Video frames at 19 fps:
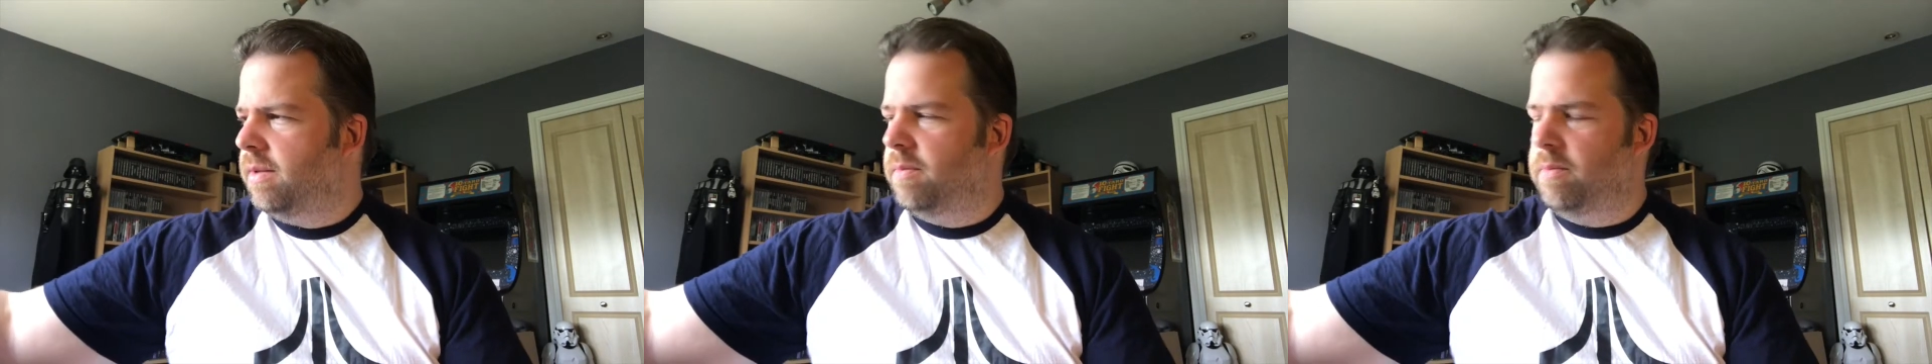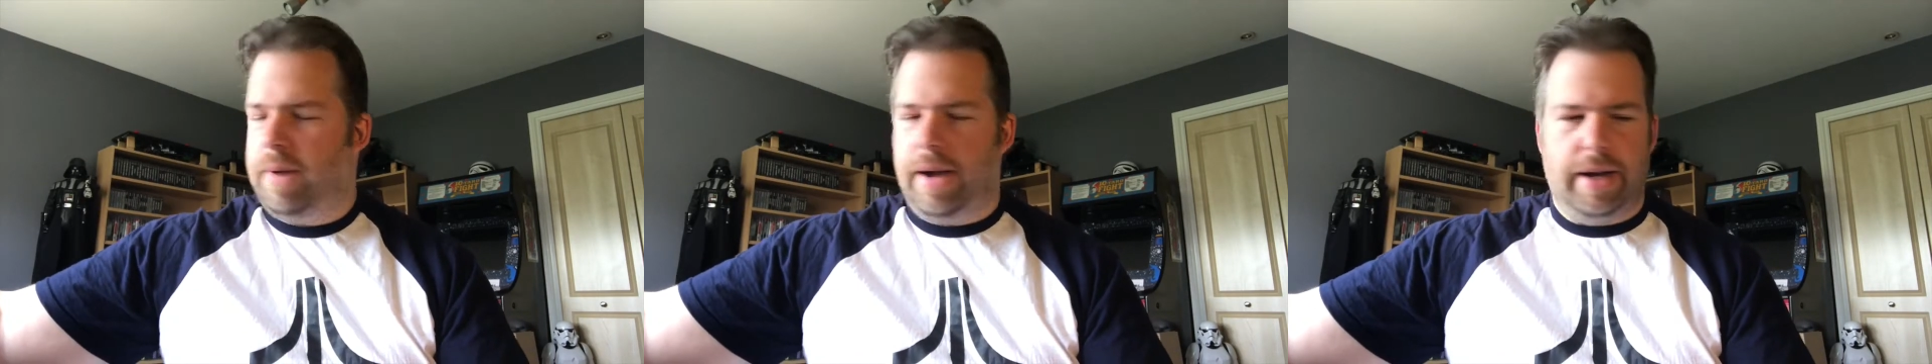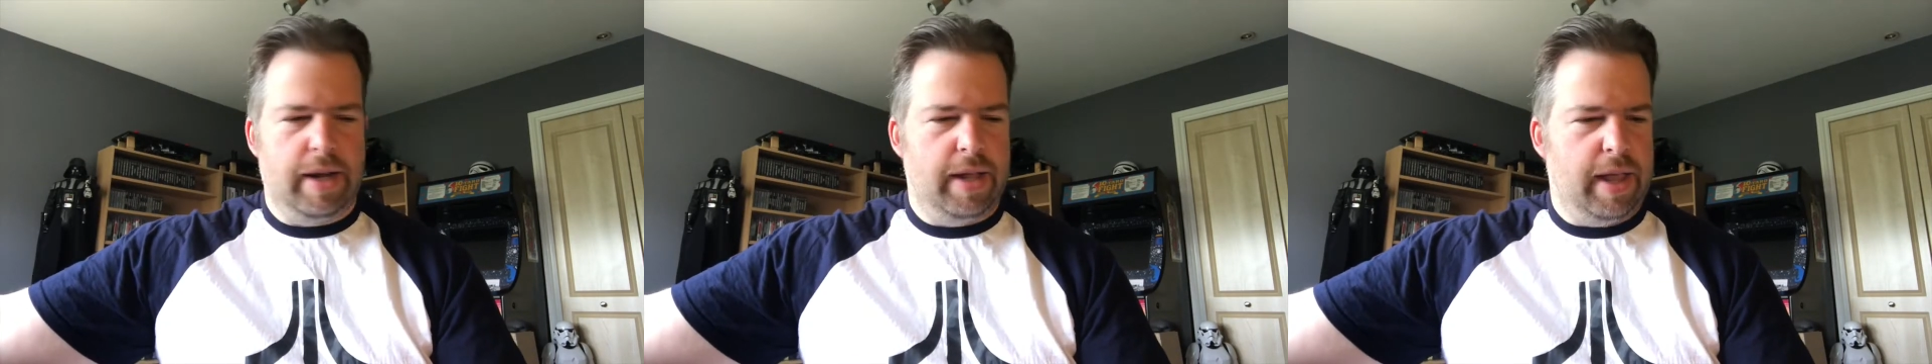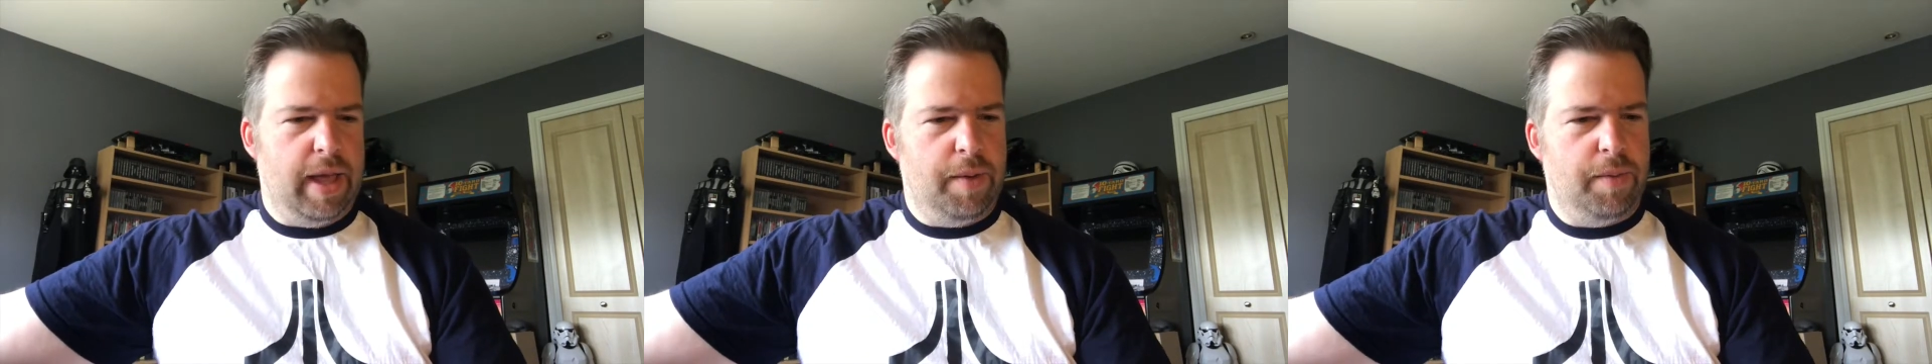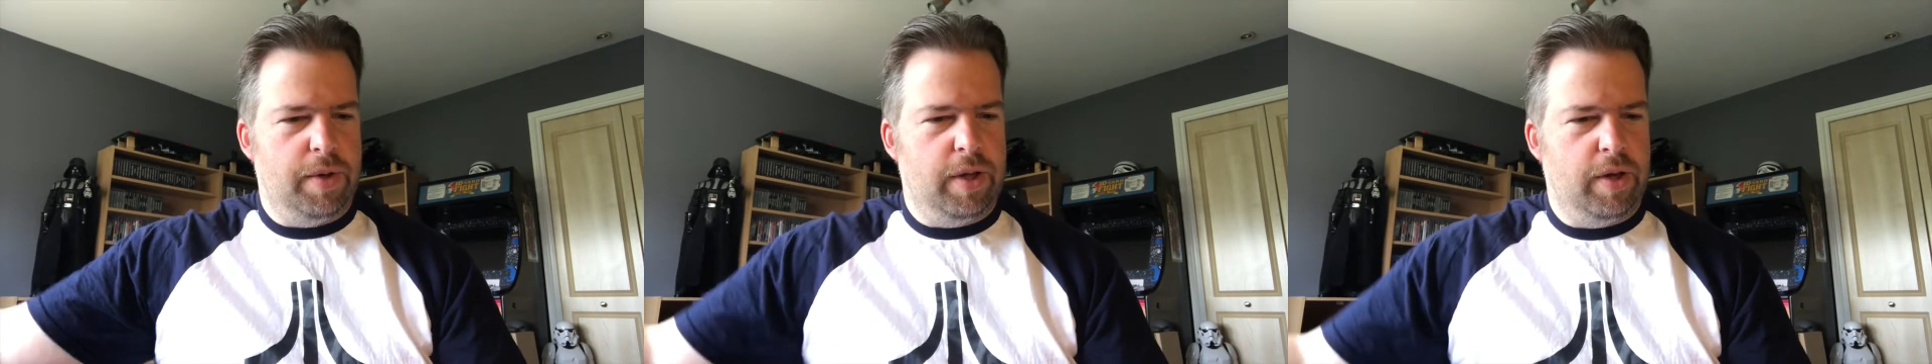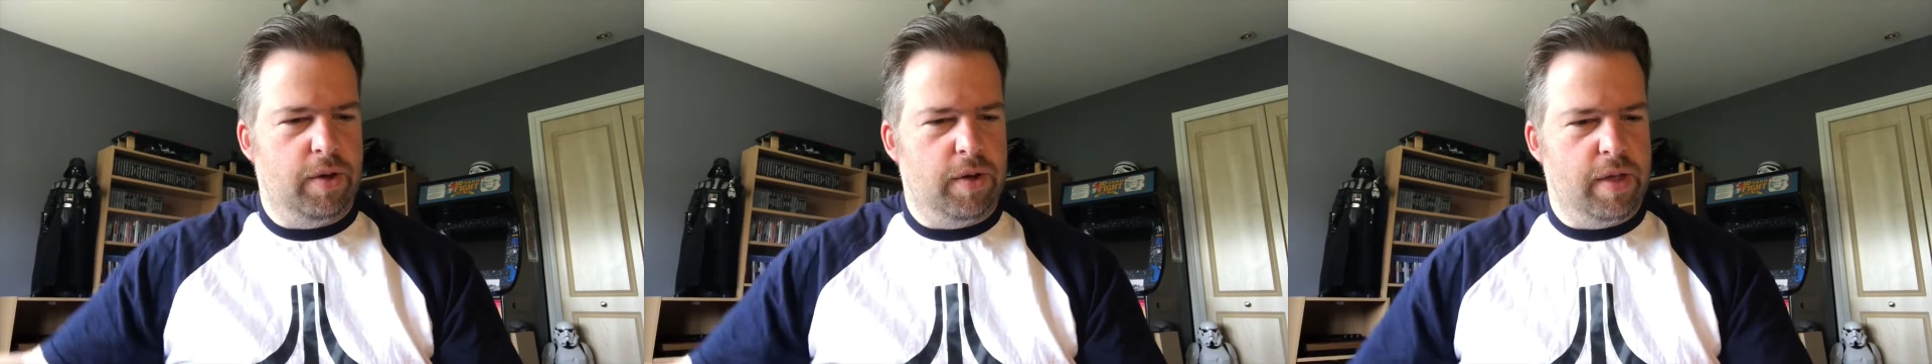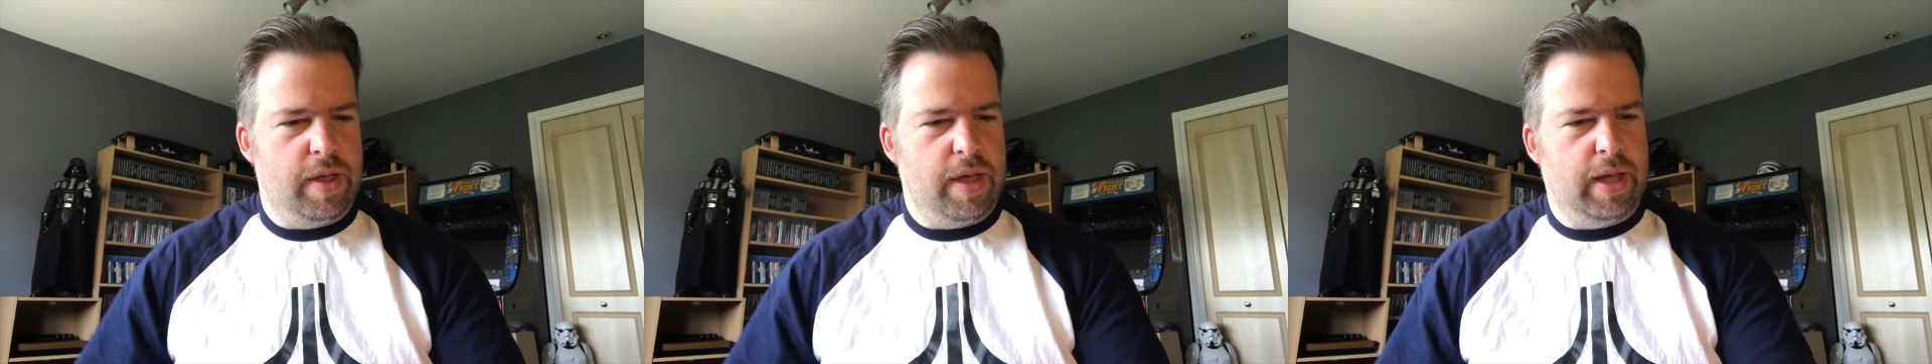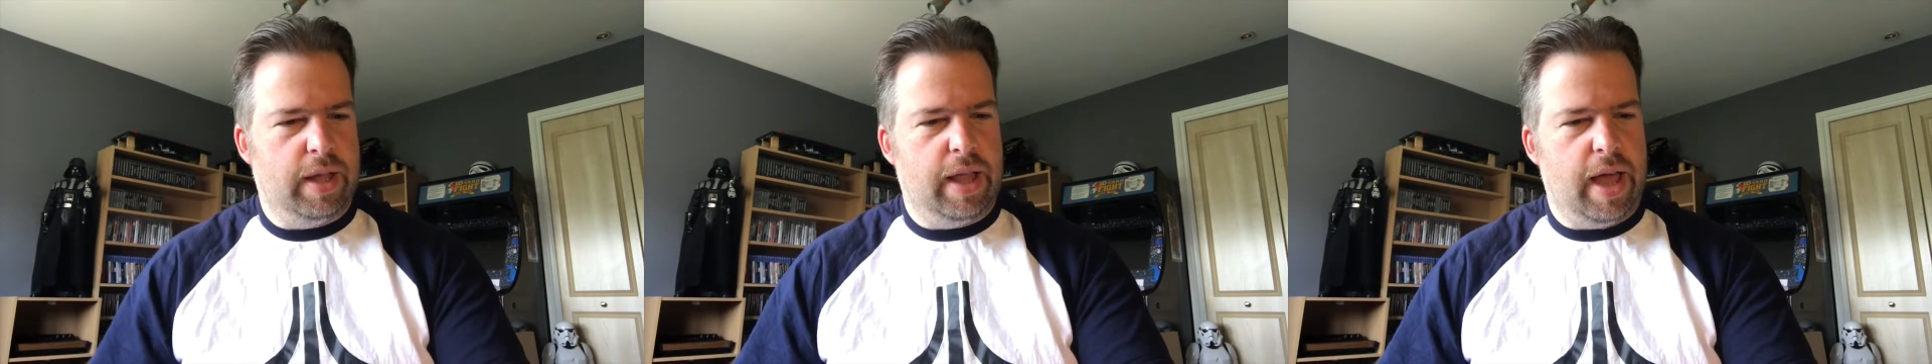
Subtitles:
Back in the day when you could sell